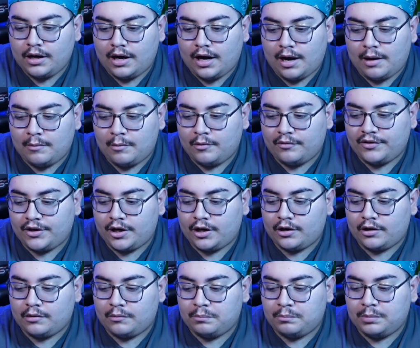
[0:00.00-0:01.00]
I'm um, over
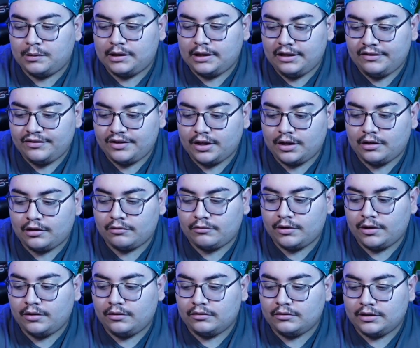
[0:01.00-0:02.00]
here believing it's
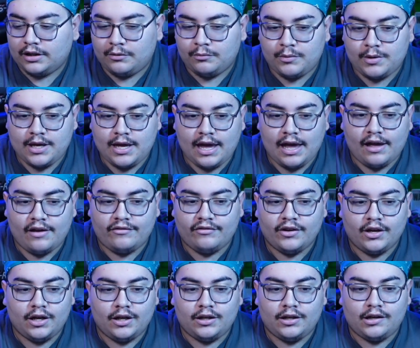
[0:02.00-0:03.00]
real and then we have
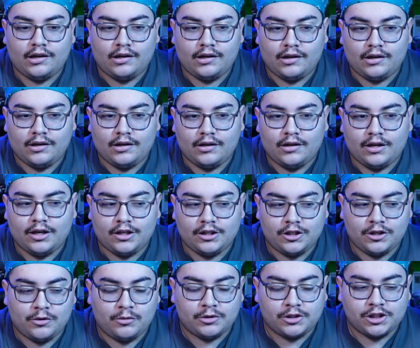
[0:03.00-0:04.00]
uh,
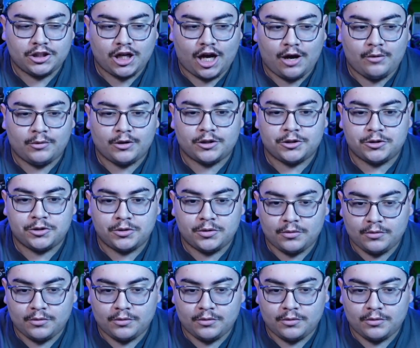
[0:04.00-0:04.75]
you know a shot where